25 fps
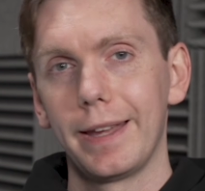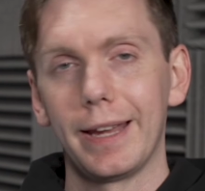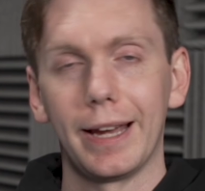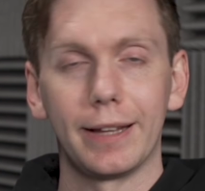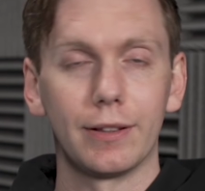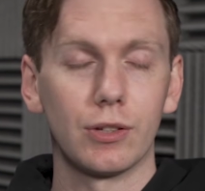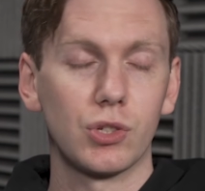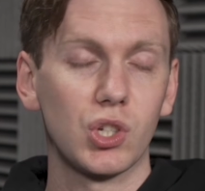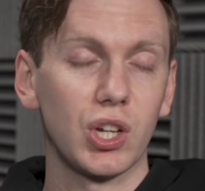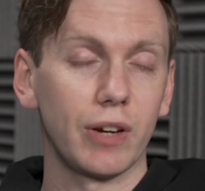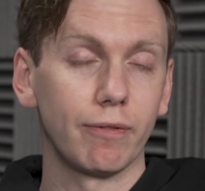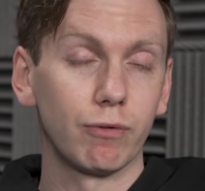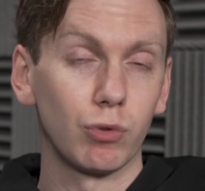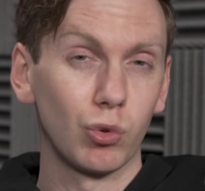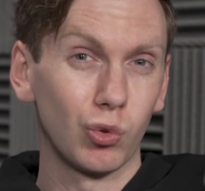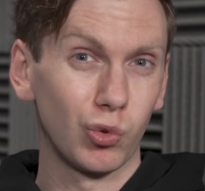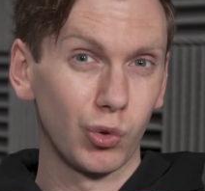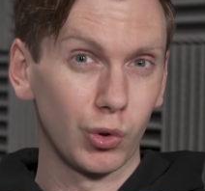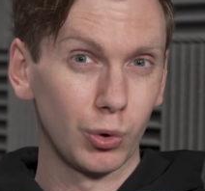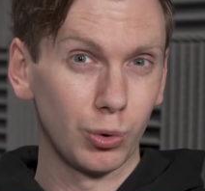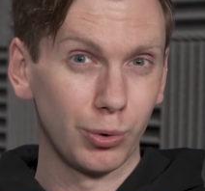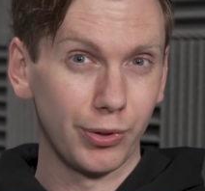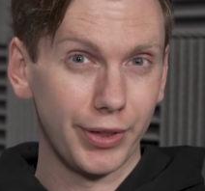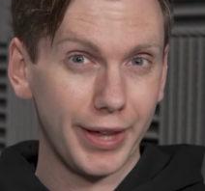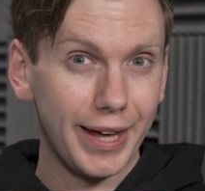And the general
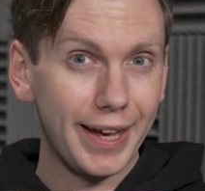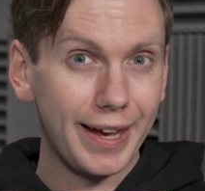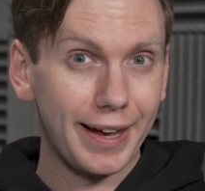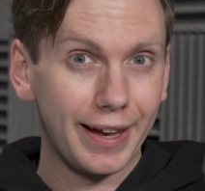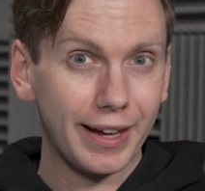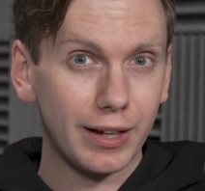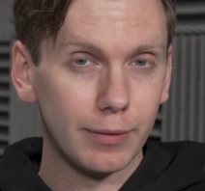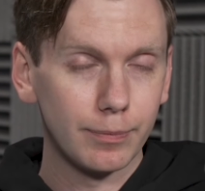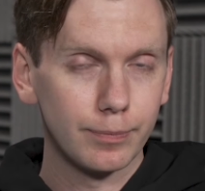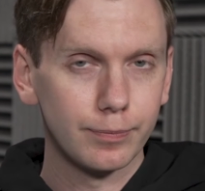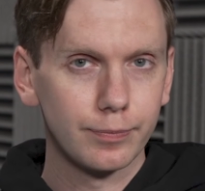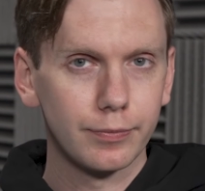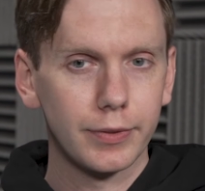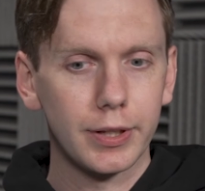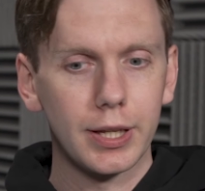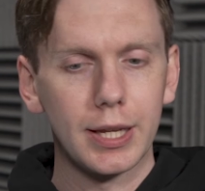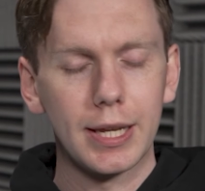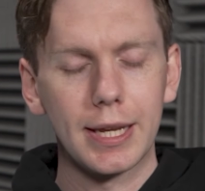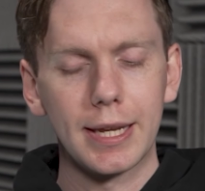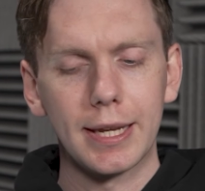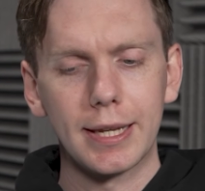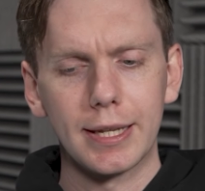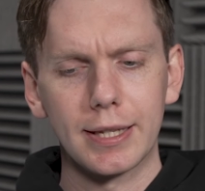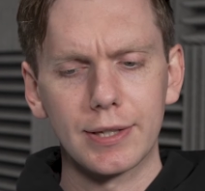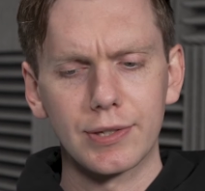rule there
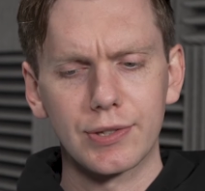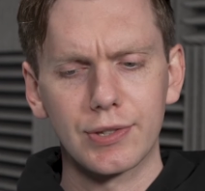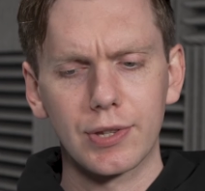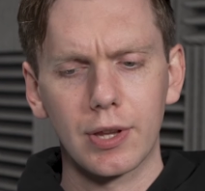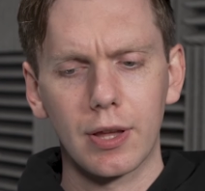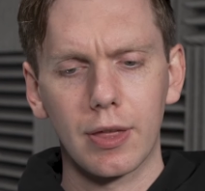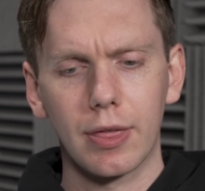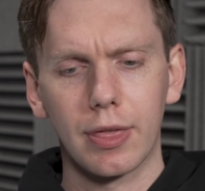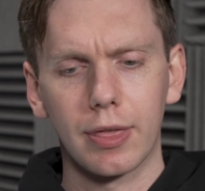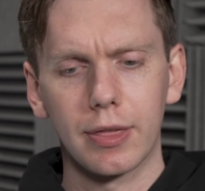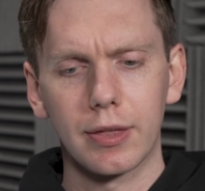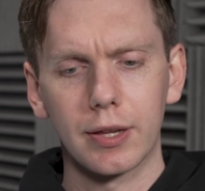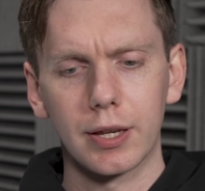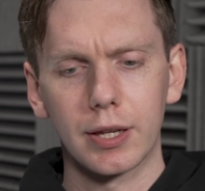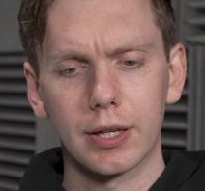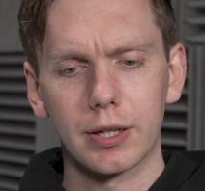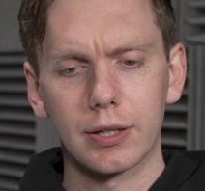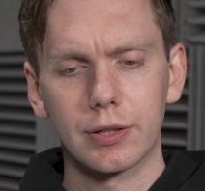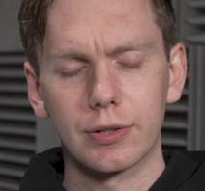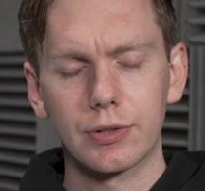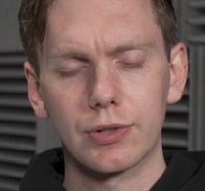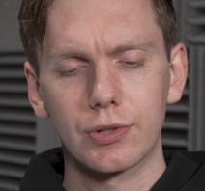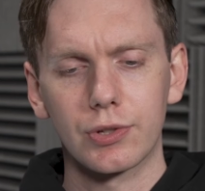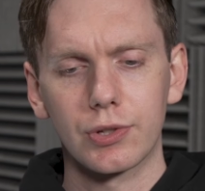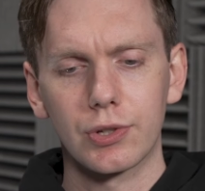is
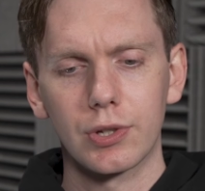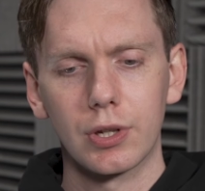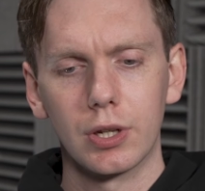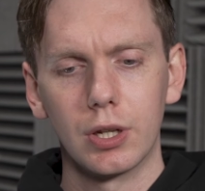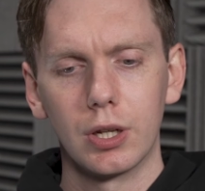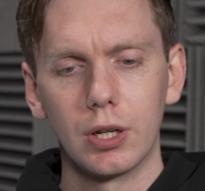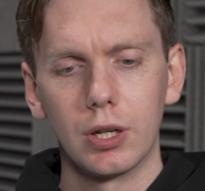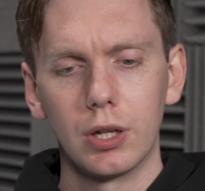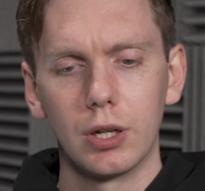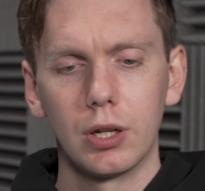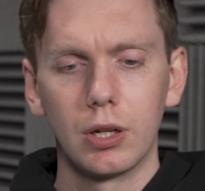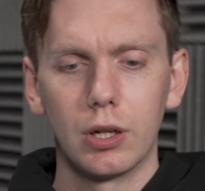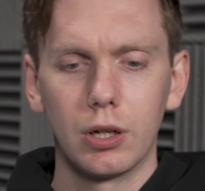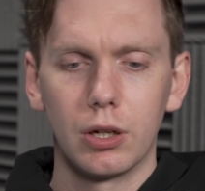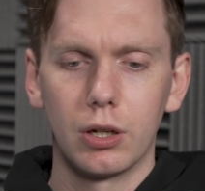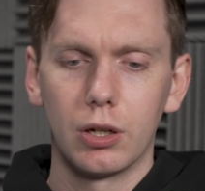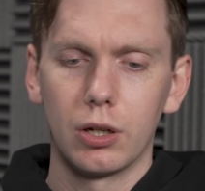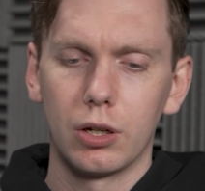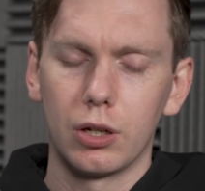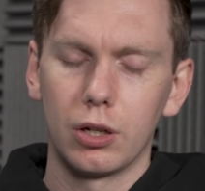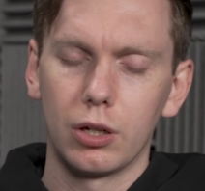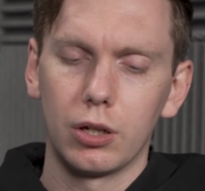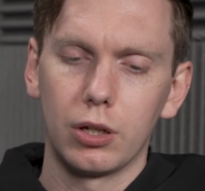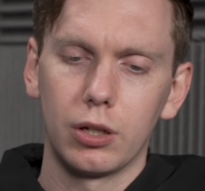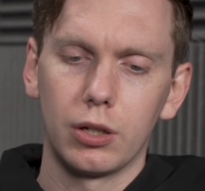that
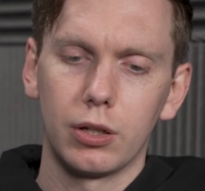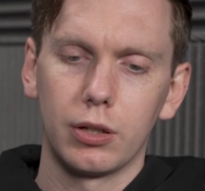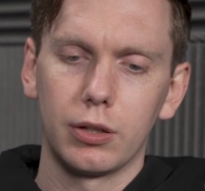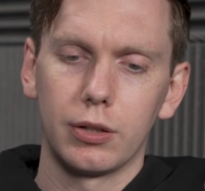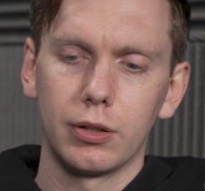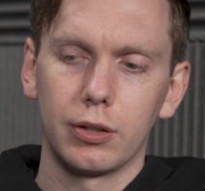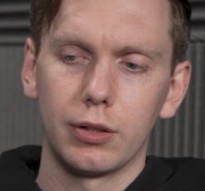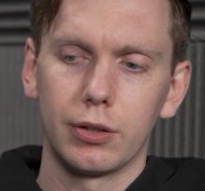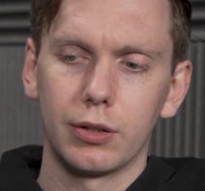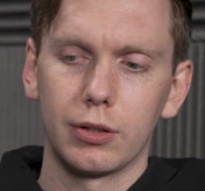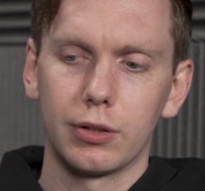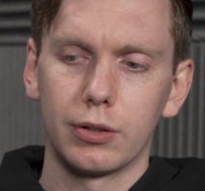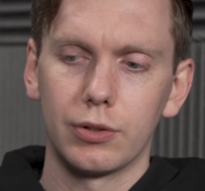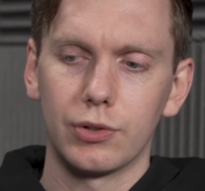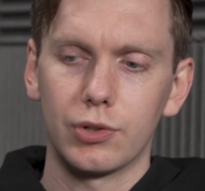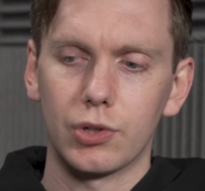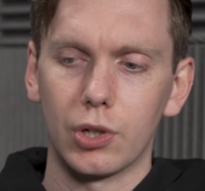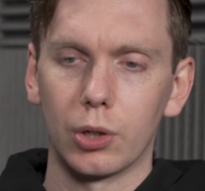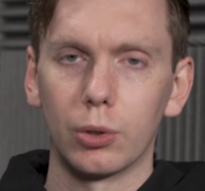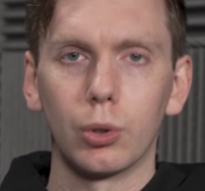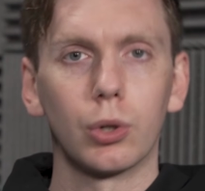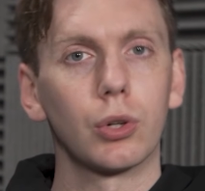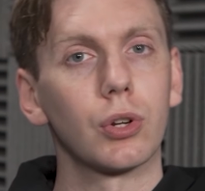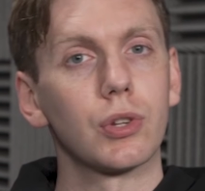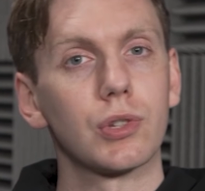
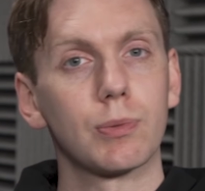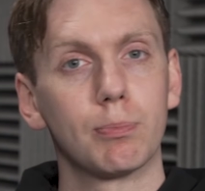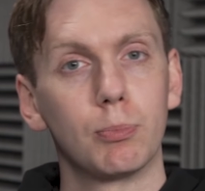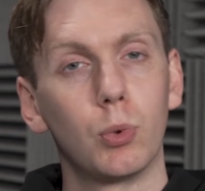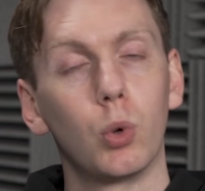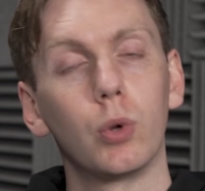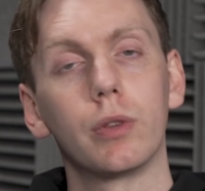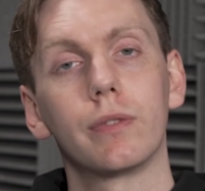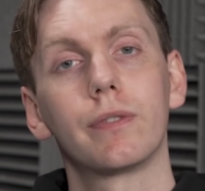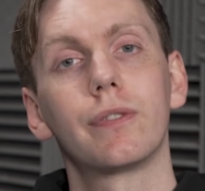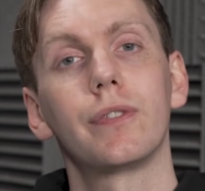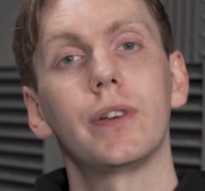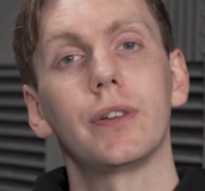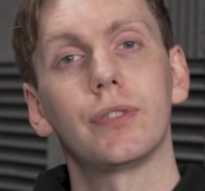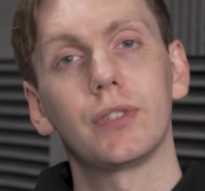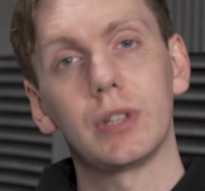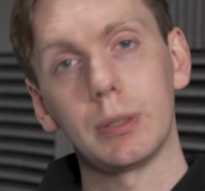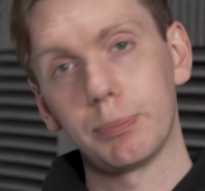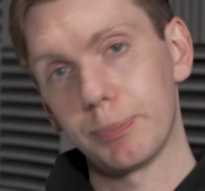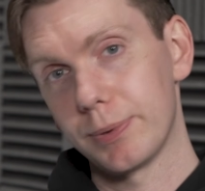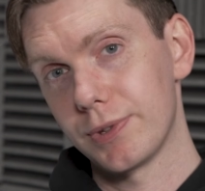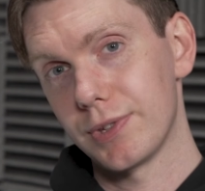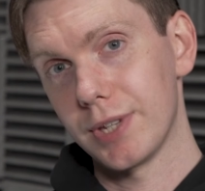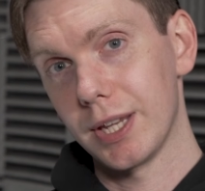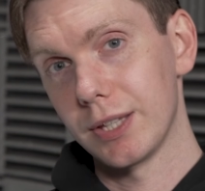so long as more than
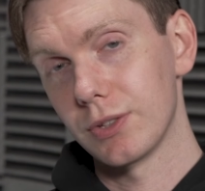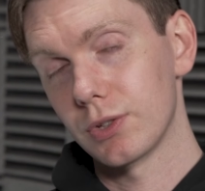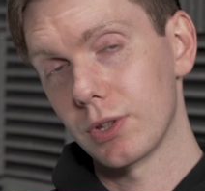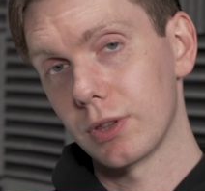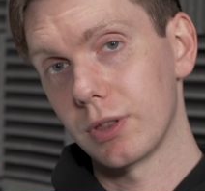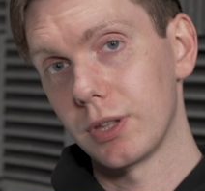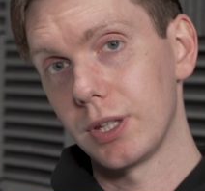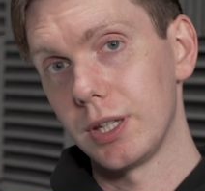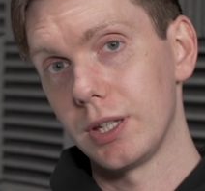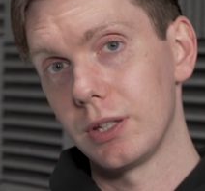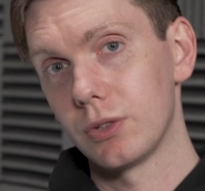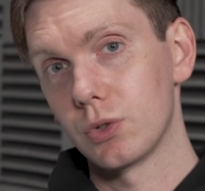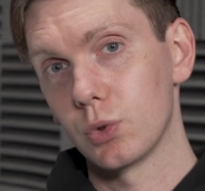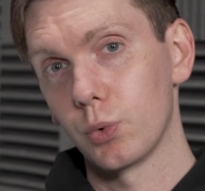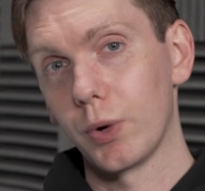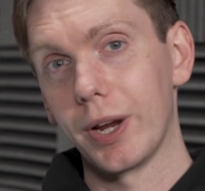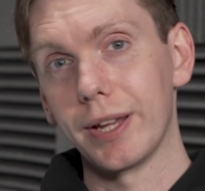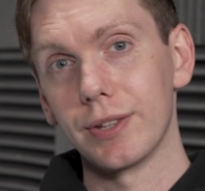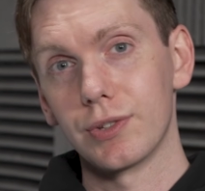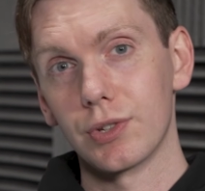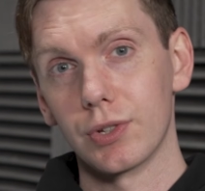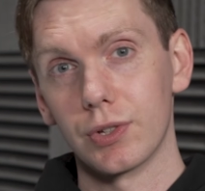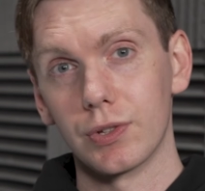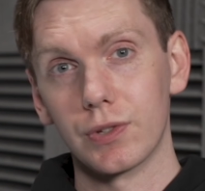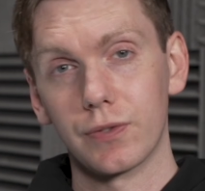50% of the
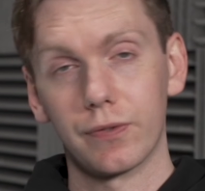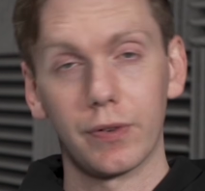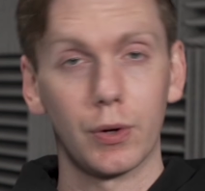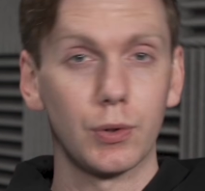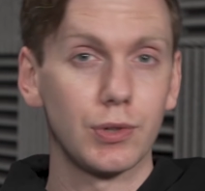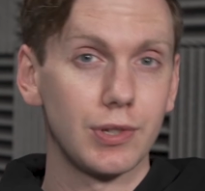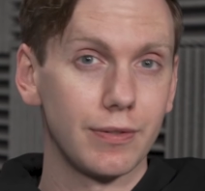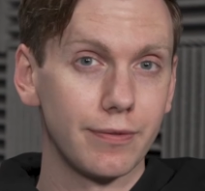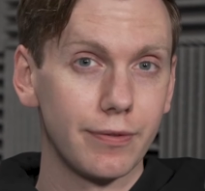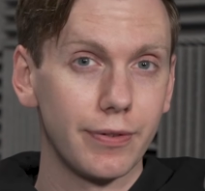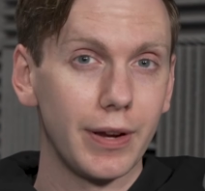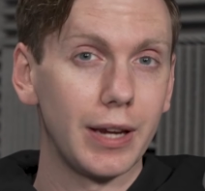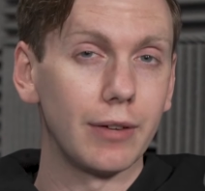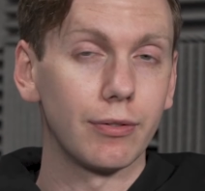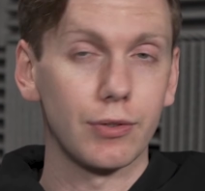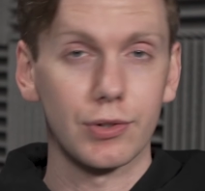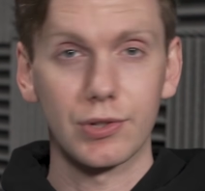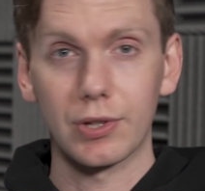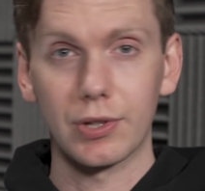directors vote in favour of